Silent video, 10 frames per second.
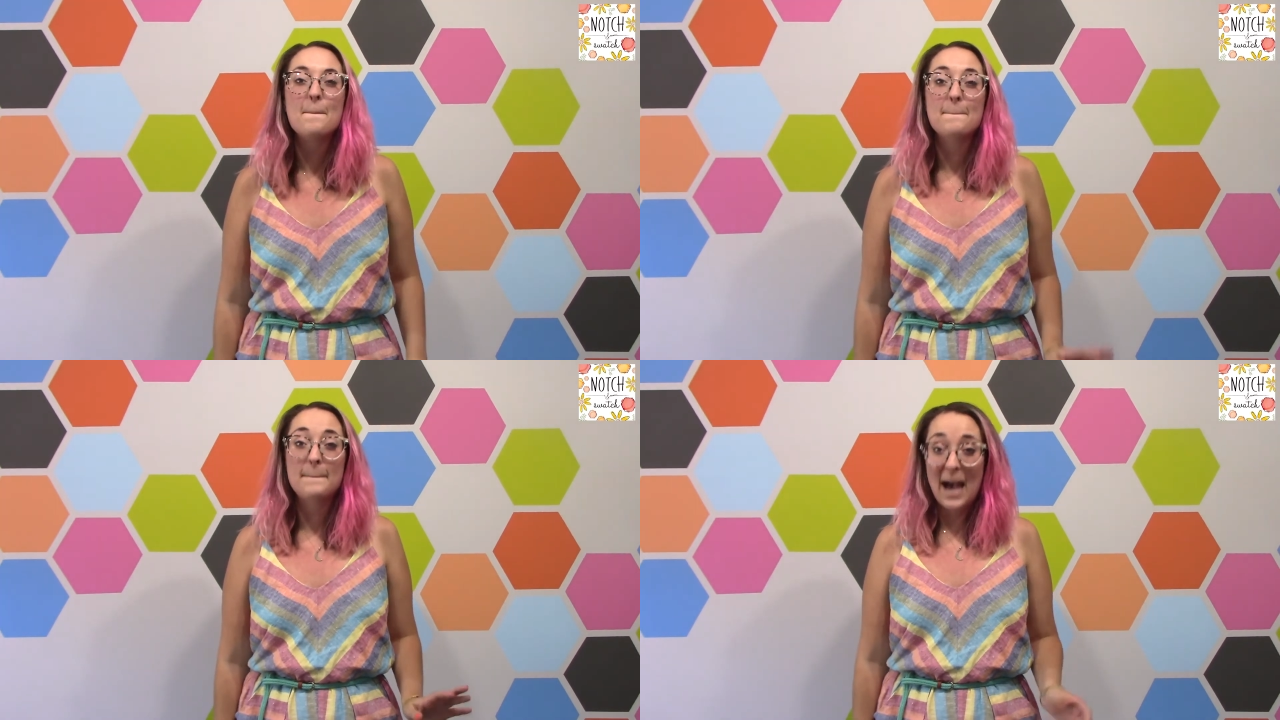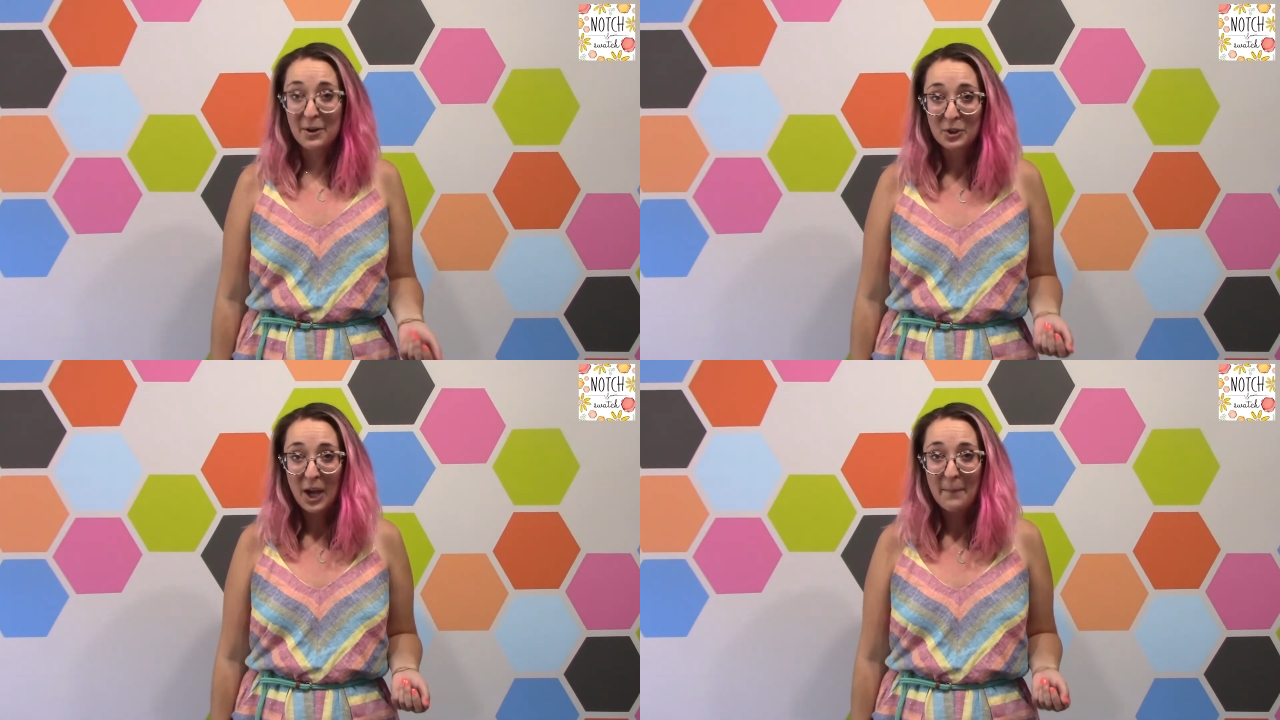
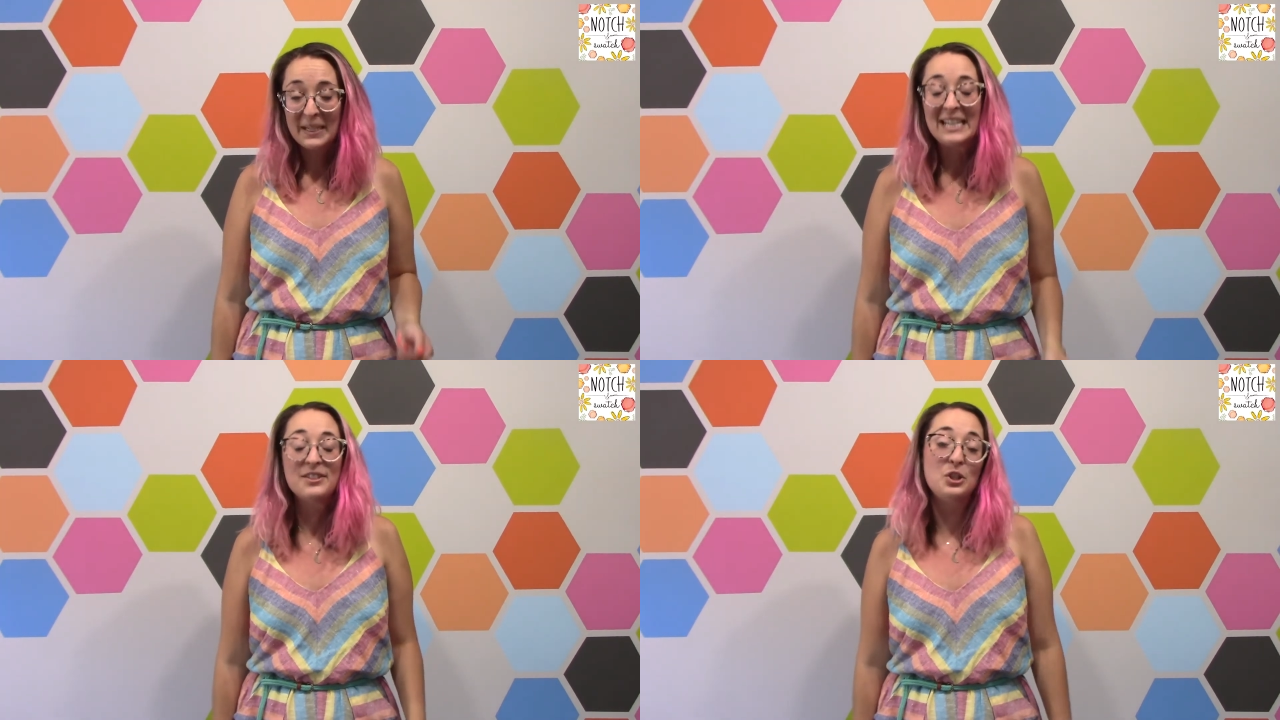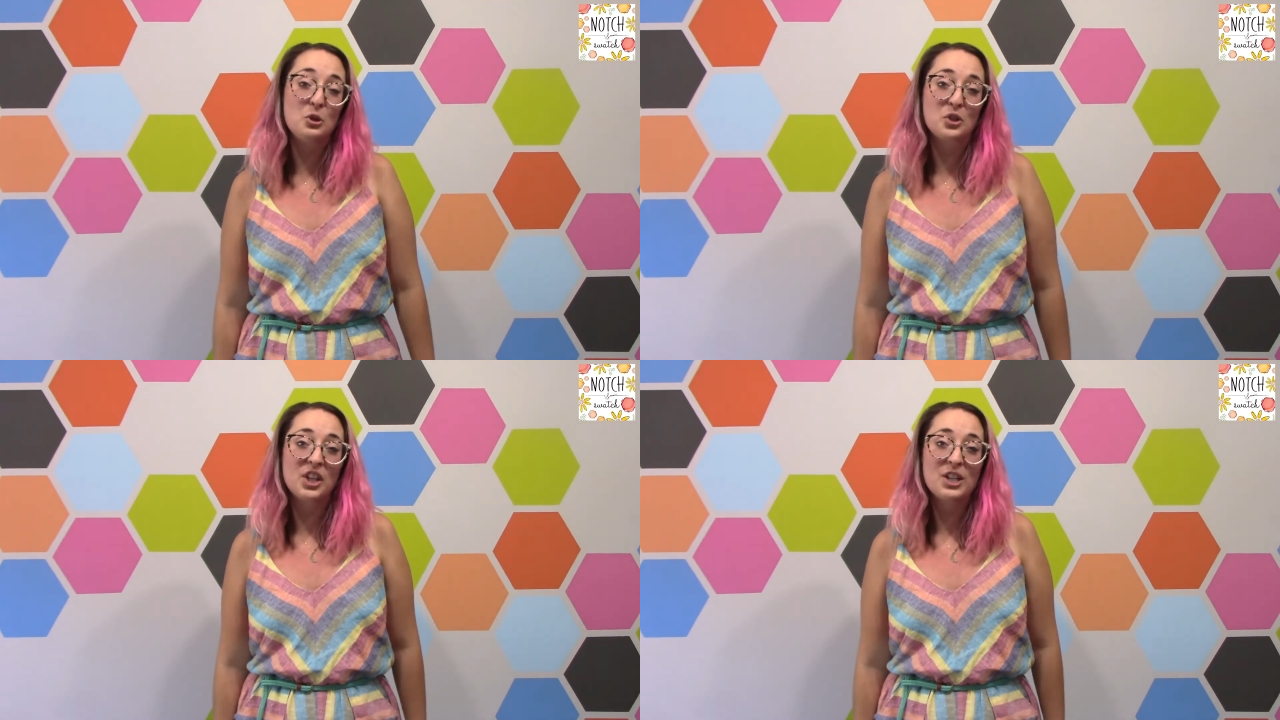Pattern companies
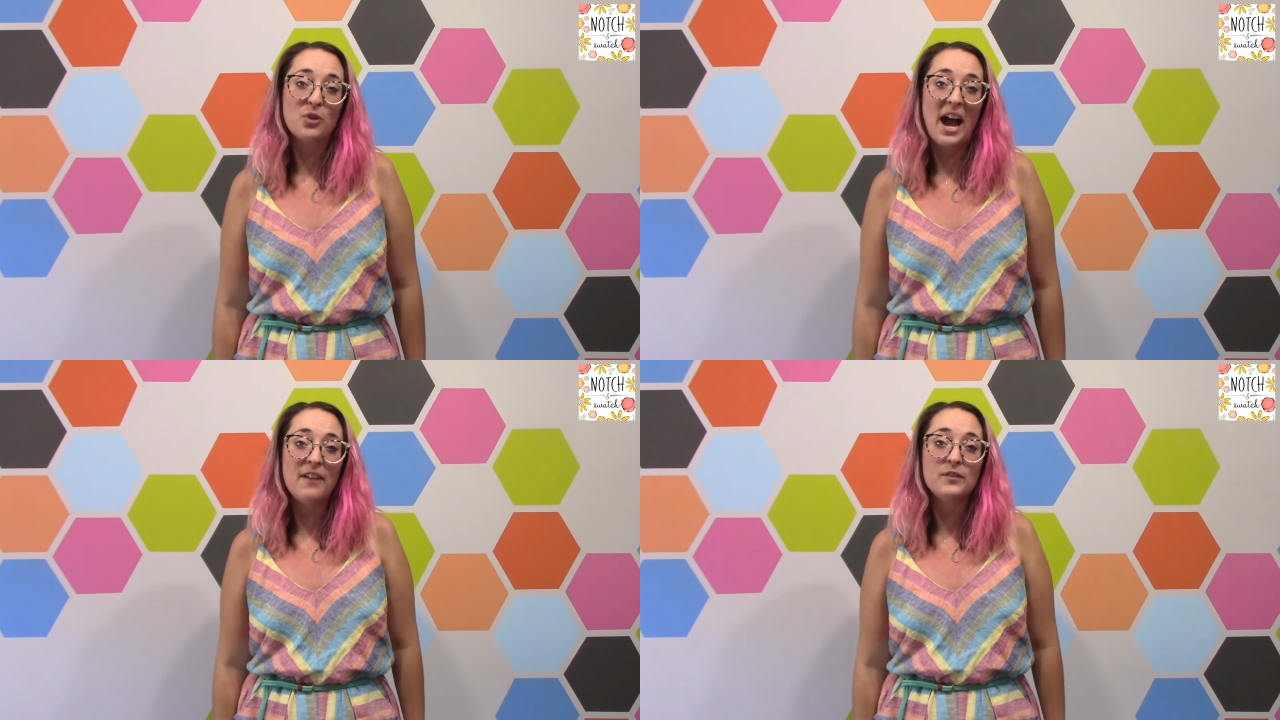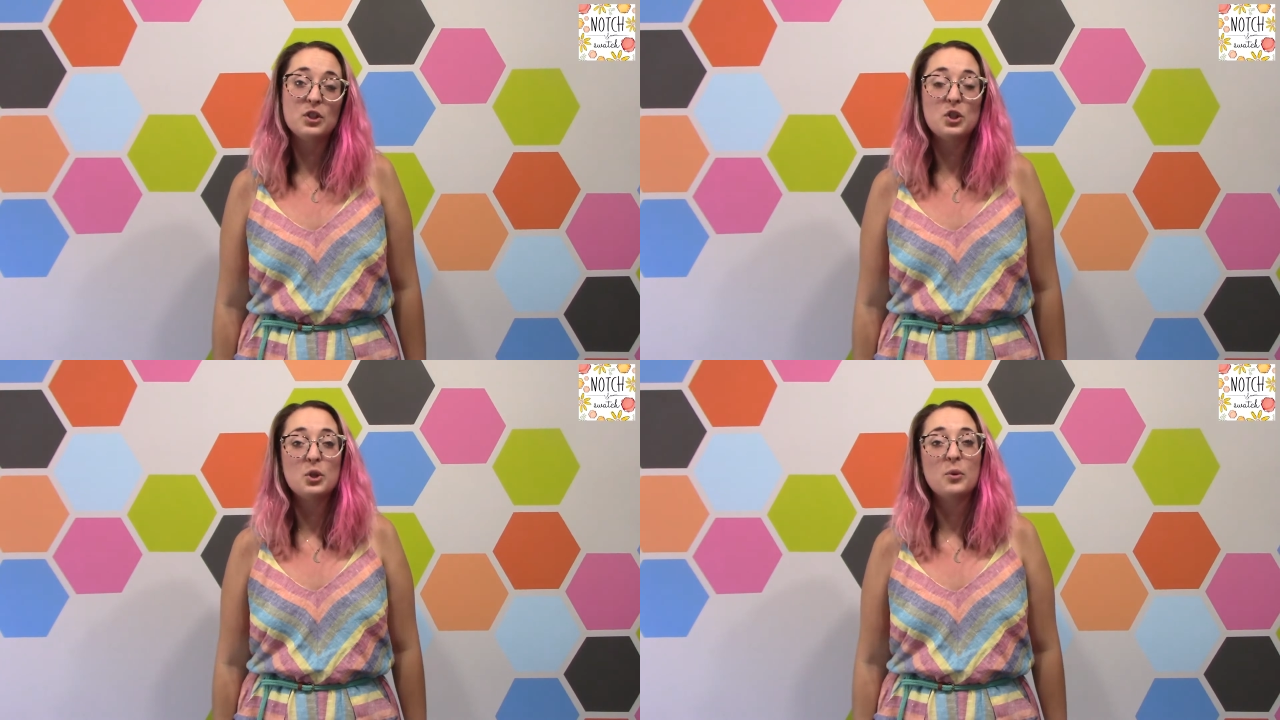usually draft
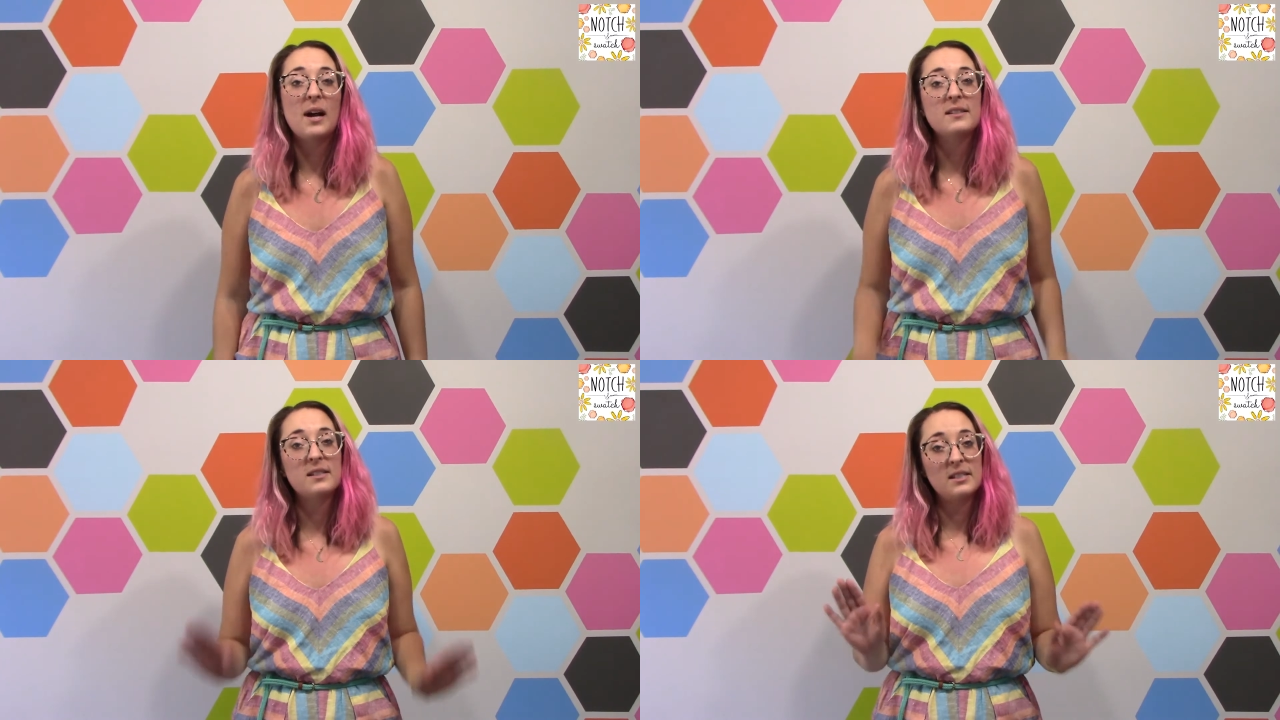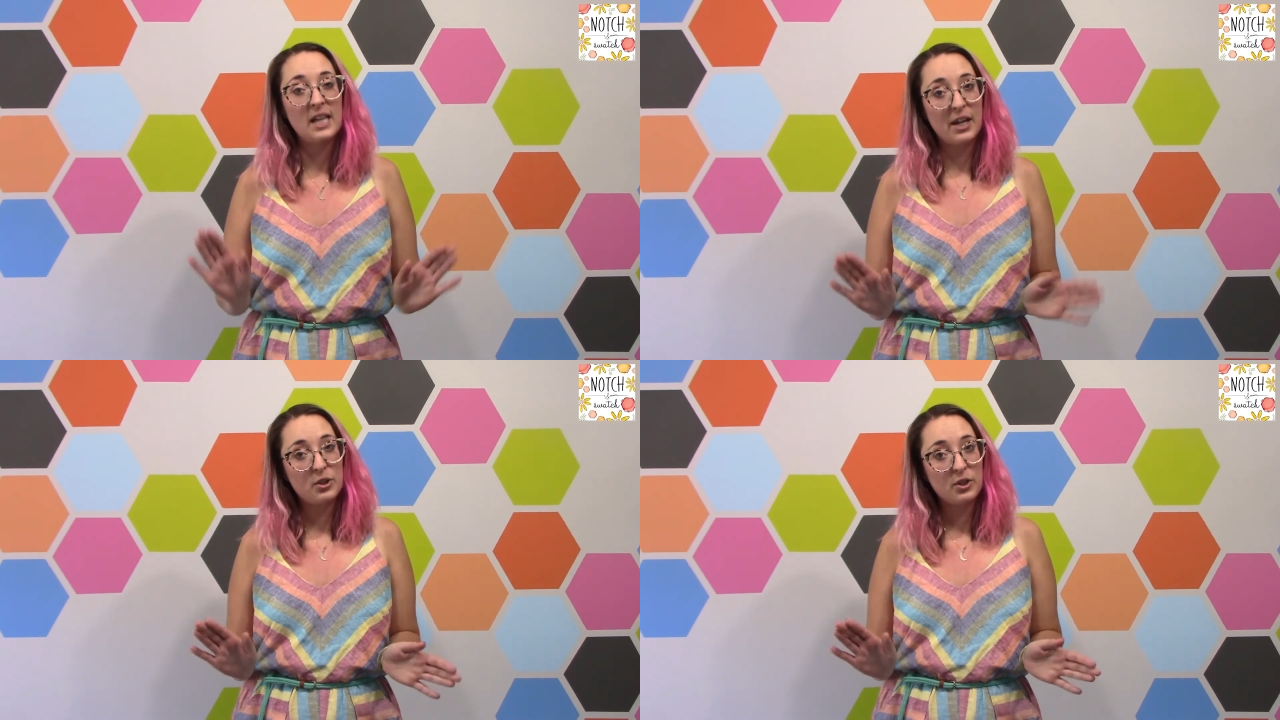to a
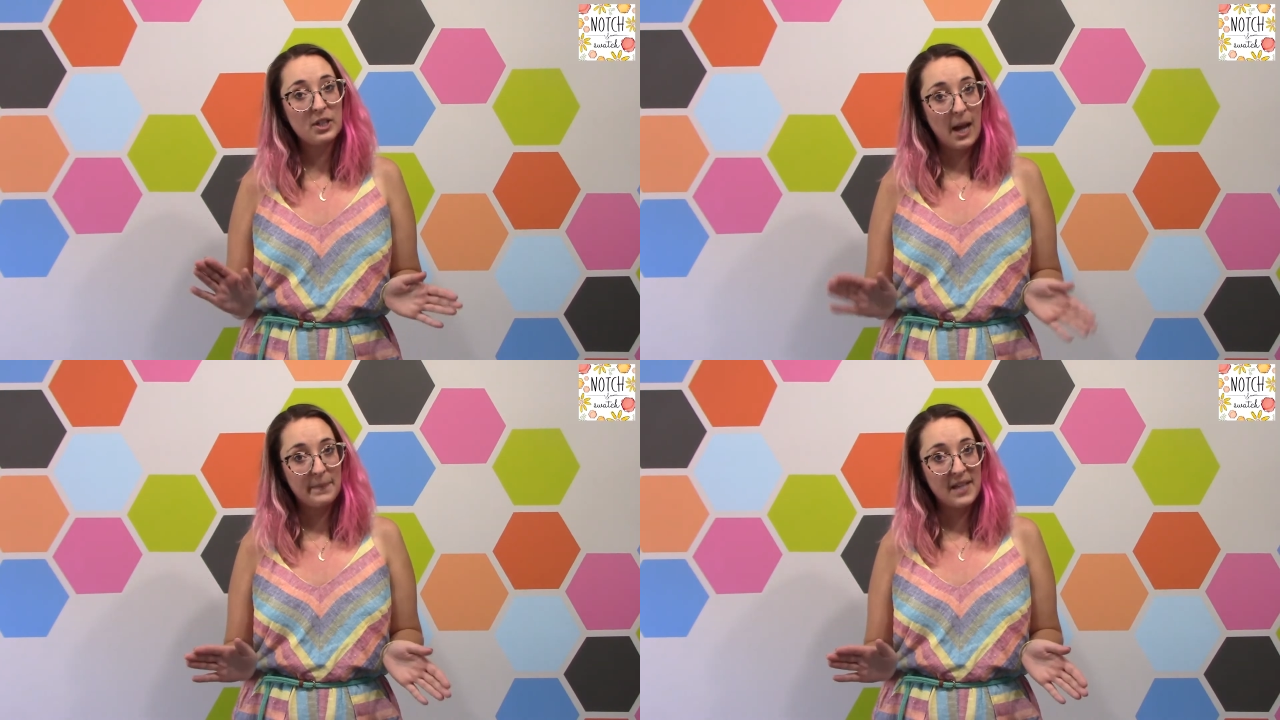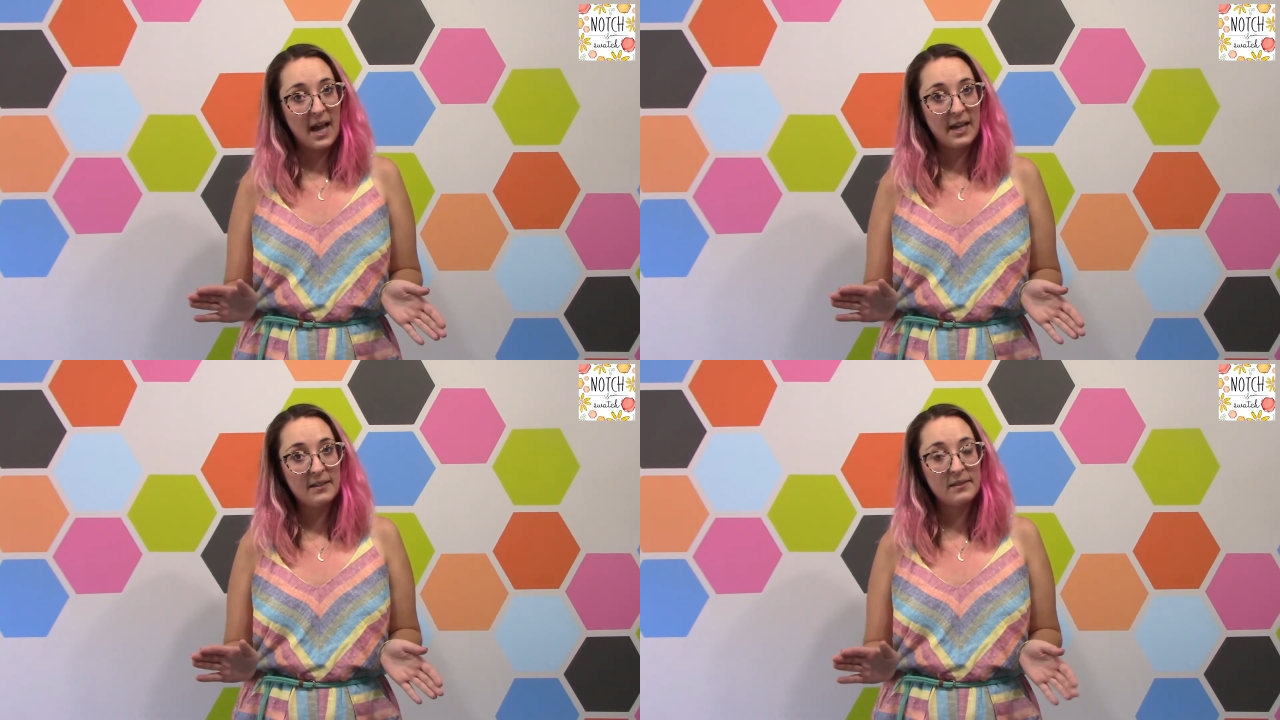standard cup
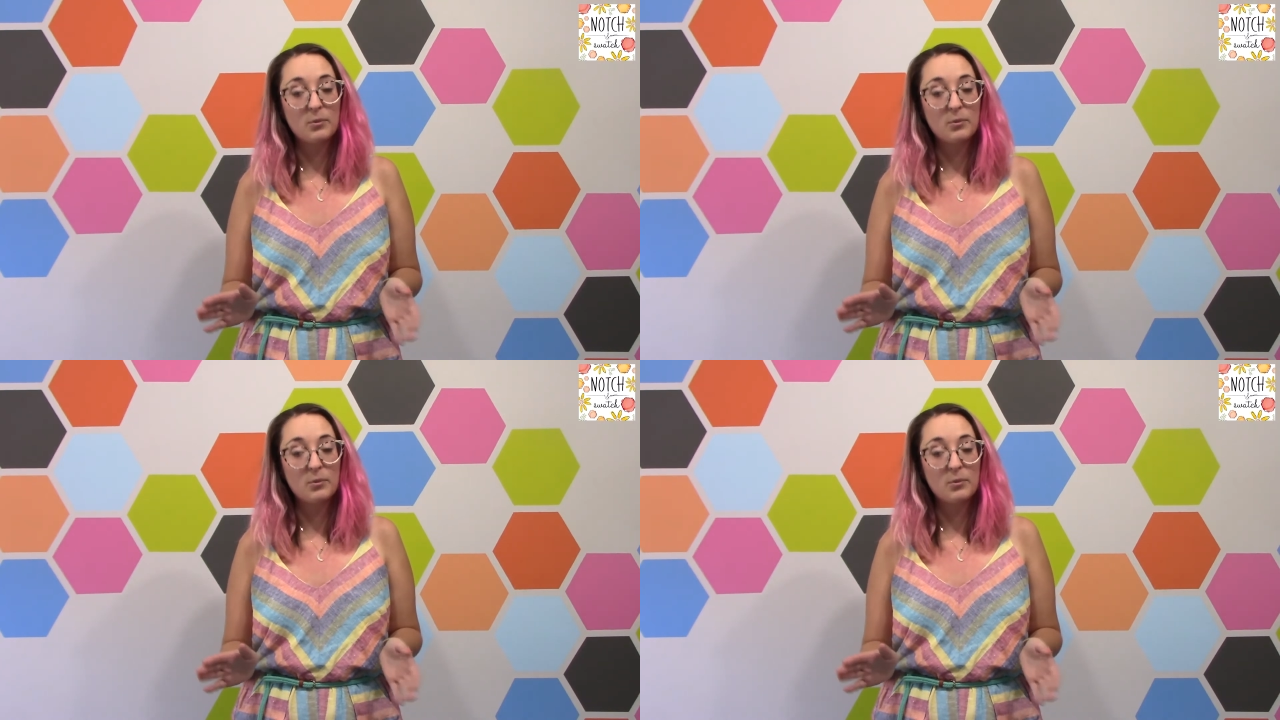size,